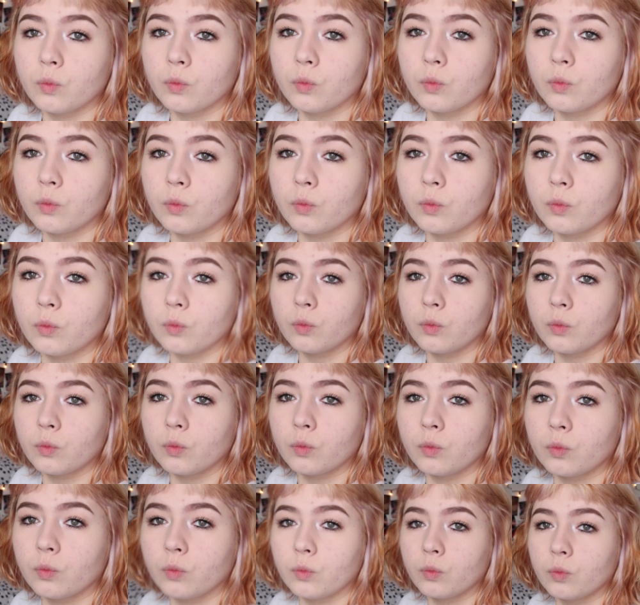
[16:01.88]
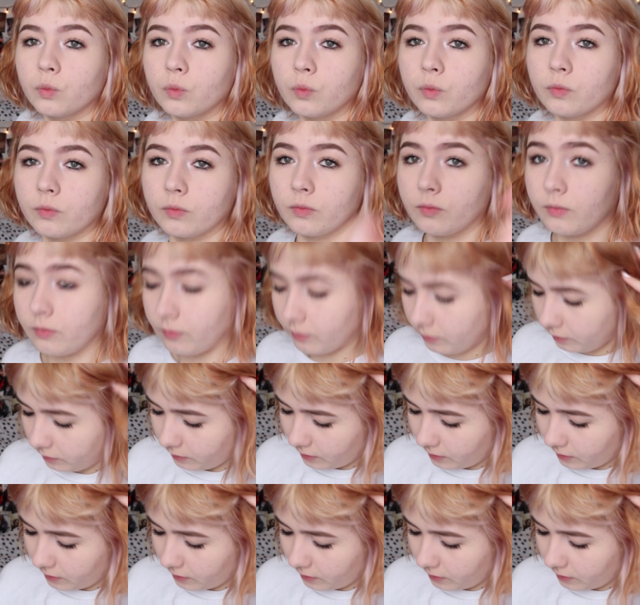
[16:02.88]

(no one is talking)